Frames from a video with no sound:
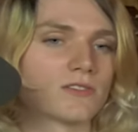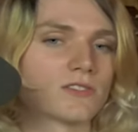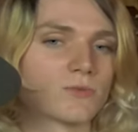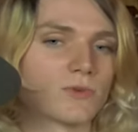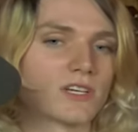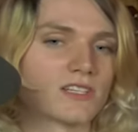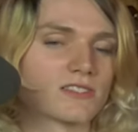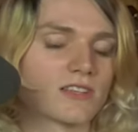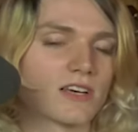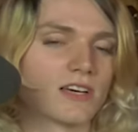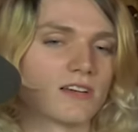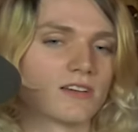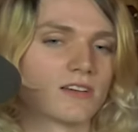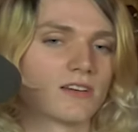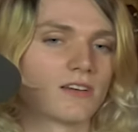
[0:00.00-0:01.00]
amounts when it's
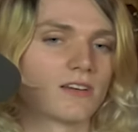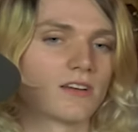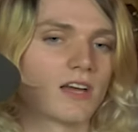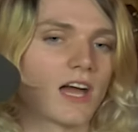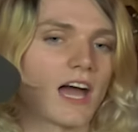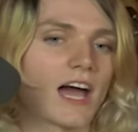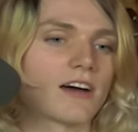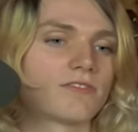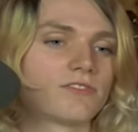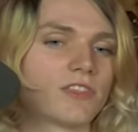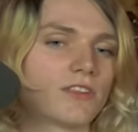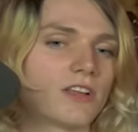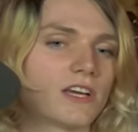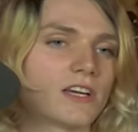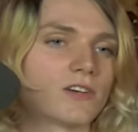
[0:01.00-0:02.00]
like have the
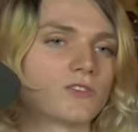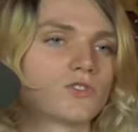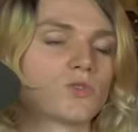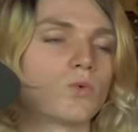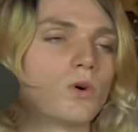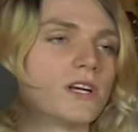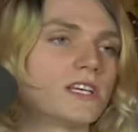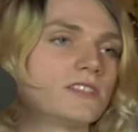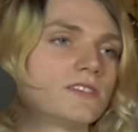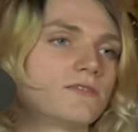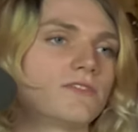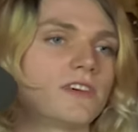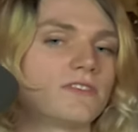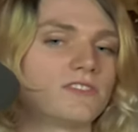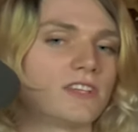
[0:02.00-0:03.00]
like 20 to
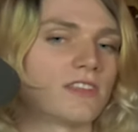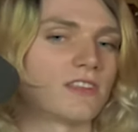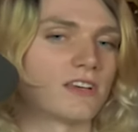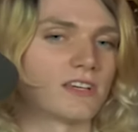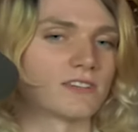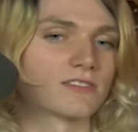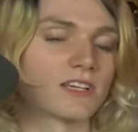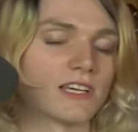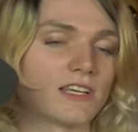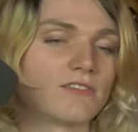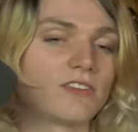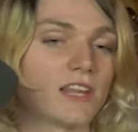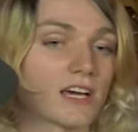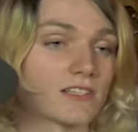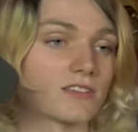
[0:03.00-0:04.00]
50 things. Like
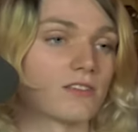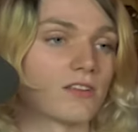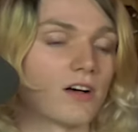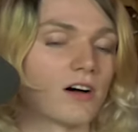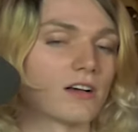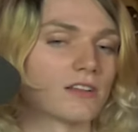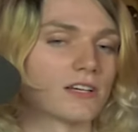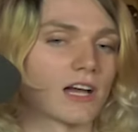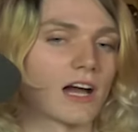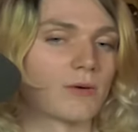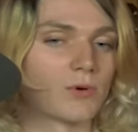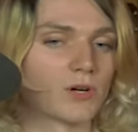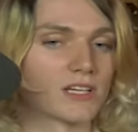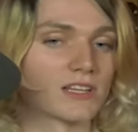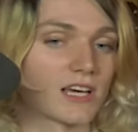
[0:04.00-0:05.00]
even that's a lot. Like I
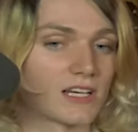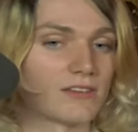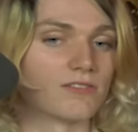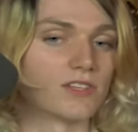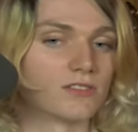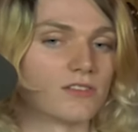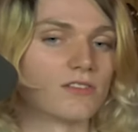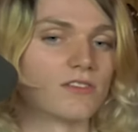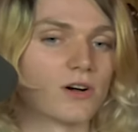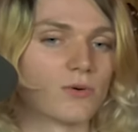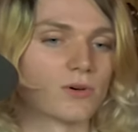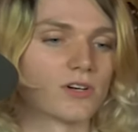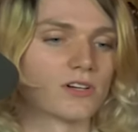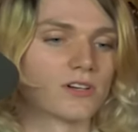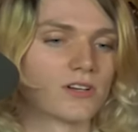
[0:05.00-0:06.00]
want that even
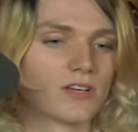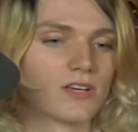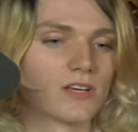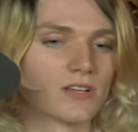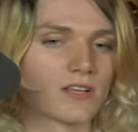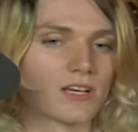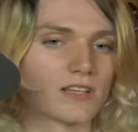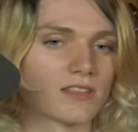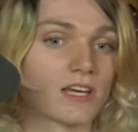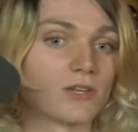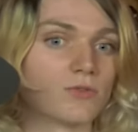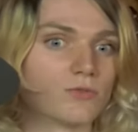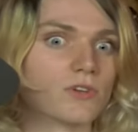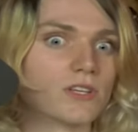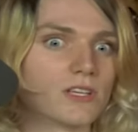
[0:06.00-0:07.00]
lower. Like that
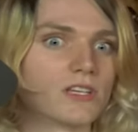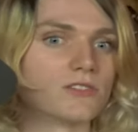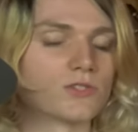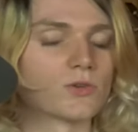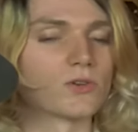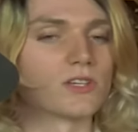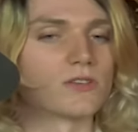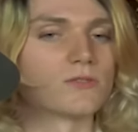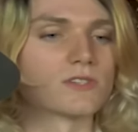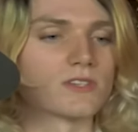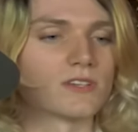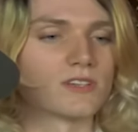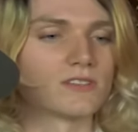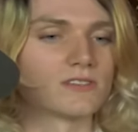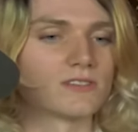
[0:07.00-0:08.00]
you really enjoy using. And